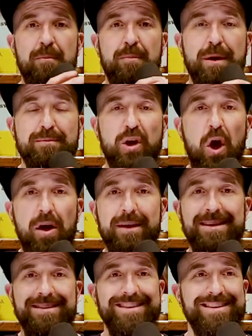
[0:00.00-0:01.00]
But I'm
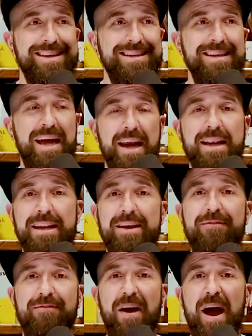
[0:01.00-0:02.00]
talking to the
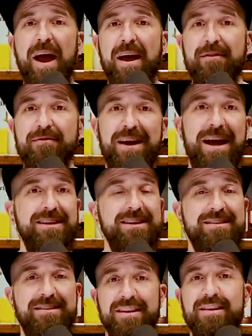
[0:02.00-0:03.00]
95,
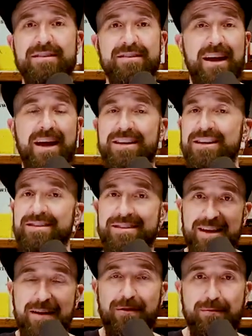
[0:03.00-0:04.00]
96,
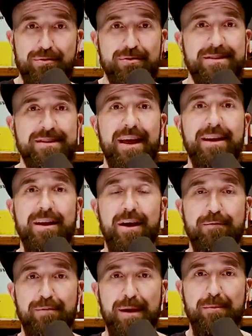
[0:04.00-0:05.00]
97%
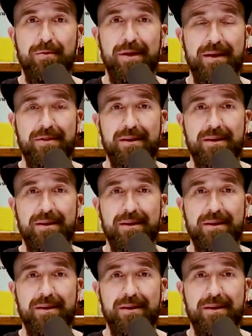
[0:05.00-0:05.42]
of people out